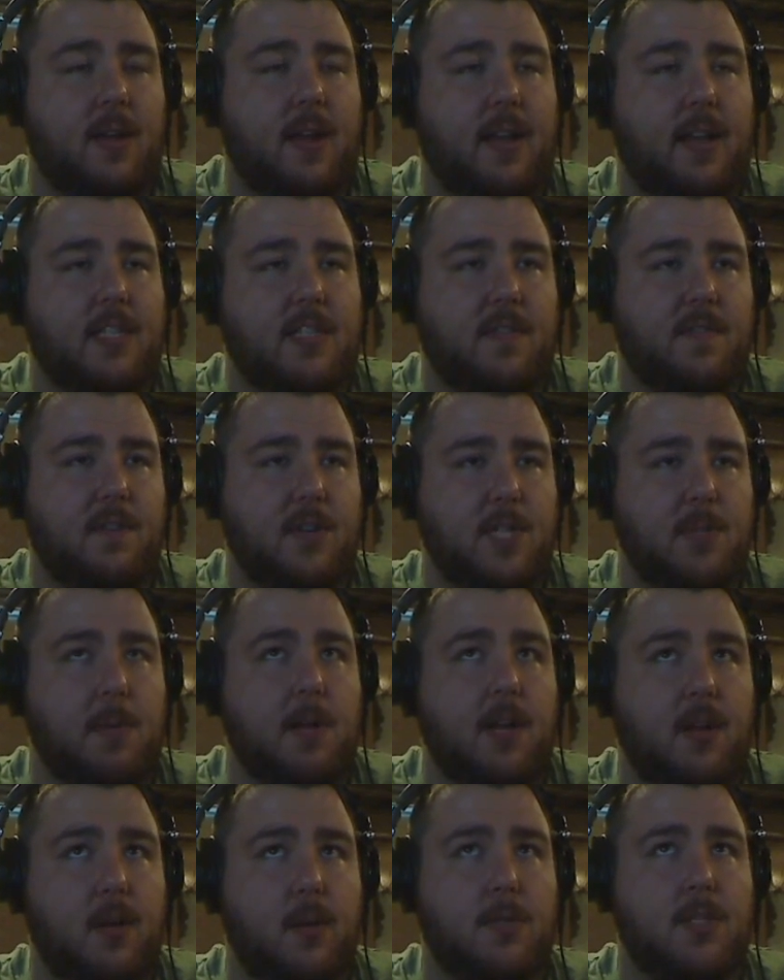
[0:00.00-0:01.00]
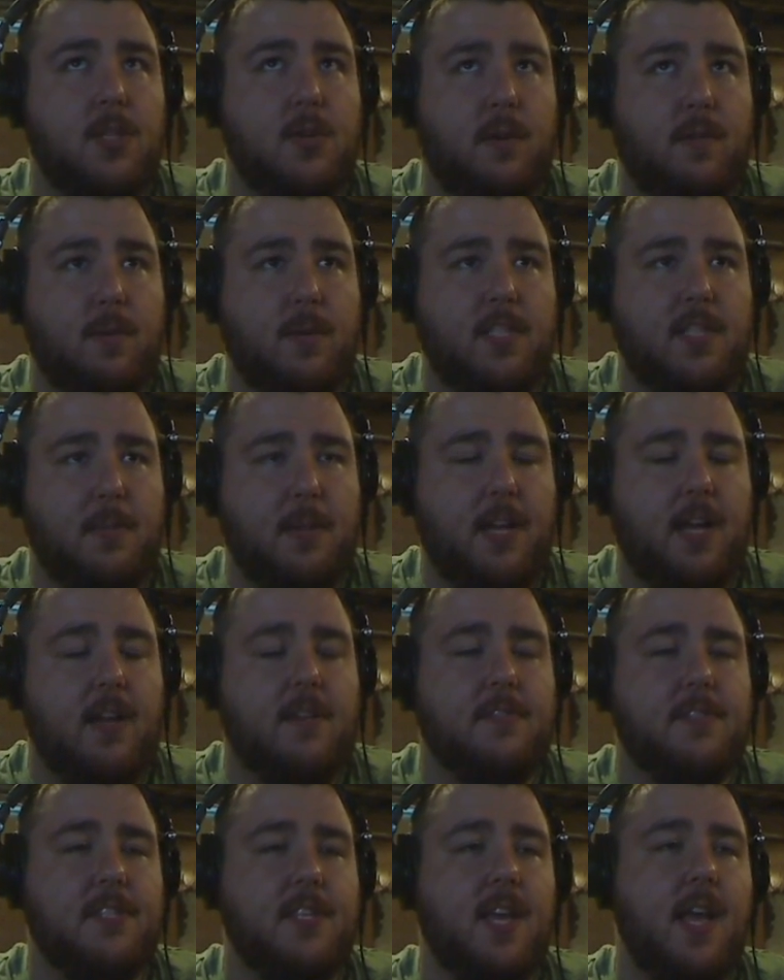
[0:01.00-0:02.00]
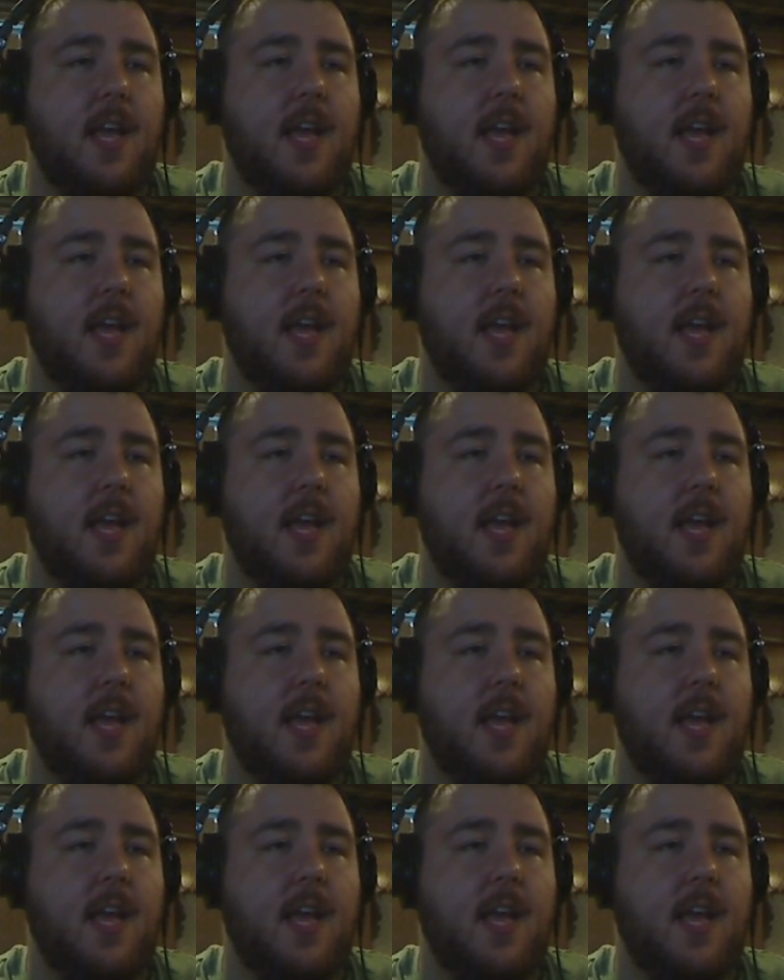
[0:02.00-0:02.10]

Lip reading: Because the first spot goes to whoever wins the playoffs.